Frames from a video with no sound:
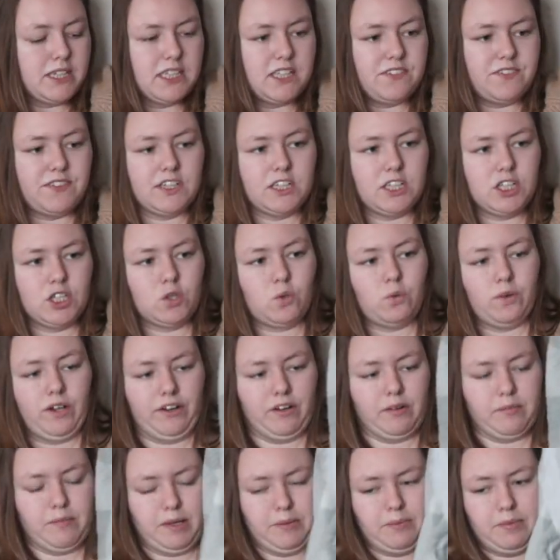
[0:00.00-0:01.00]
it's very
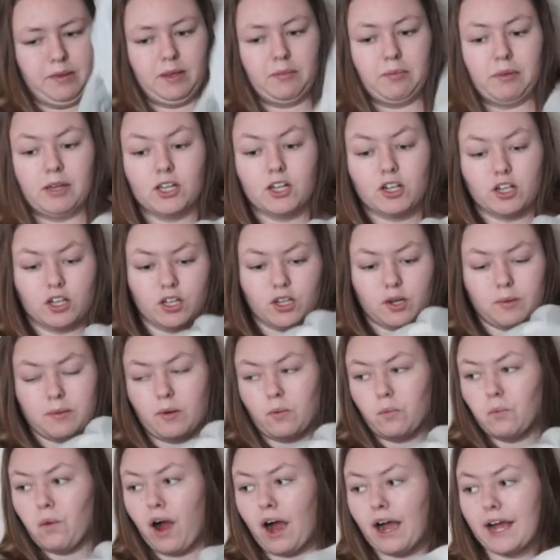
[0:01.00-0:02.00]
square, it might make me look a little
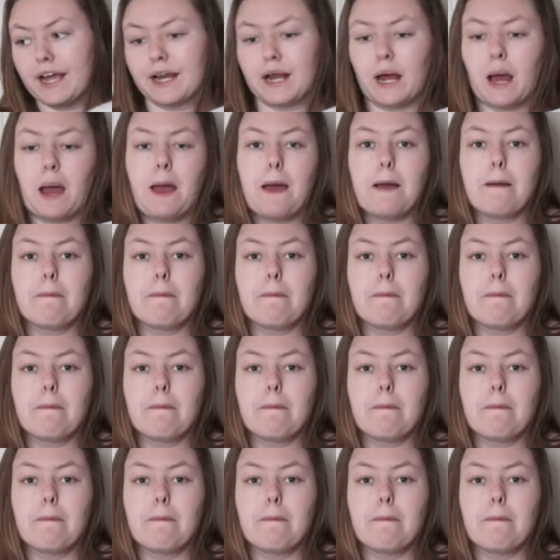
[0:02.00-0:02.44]
bit wide,